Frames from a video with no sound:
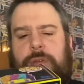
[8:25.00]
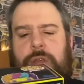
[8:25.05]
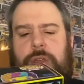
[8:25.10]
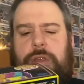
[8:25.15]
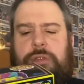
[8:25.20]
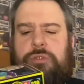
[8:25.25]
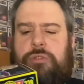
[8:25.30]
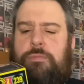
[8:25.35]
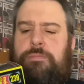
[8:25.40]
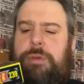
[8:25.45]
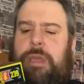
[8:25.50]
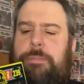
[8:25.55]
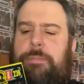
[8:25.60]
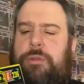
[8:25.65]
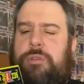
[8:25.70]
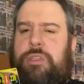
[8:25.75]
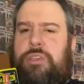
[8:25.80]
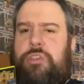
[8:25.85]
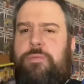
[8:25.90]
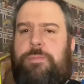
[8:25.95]
some people
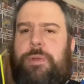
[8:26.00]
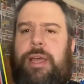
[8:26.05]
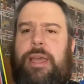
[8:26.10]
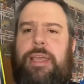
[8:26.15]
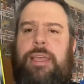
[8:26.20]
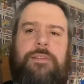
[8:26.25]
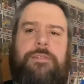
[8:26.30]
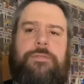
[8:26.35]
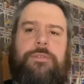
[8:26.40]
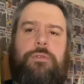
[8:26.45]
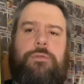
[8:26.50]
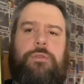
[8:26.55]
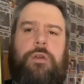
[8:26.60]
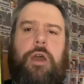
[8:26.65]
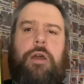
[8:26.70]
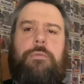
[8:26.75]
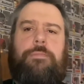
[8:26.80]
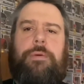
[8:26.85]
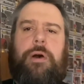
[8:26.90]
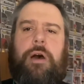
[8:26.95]
display
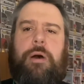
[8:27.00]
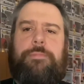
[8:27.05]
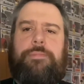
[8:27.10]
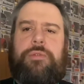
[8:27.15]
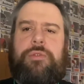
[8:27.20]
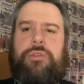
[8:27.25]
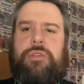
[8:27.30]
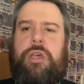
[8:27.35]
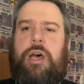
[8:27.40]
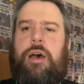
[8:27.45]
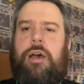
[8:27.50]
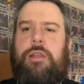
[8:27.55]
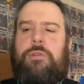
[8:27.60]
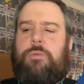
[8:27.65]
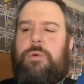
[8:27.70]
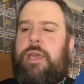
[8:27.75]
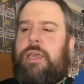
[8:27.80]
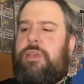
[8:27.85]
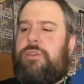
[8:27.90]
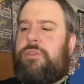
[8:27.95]
Funko Pops
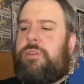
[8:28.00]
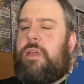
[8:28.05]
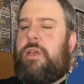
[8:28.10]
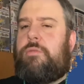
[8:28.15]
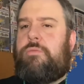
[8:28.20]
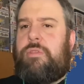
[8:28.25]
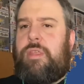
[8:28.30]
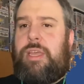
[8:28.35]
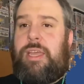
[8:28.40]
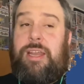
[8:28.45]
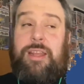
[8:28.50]
sideways, don't they?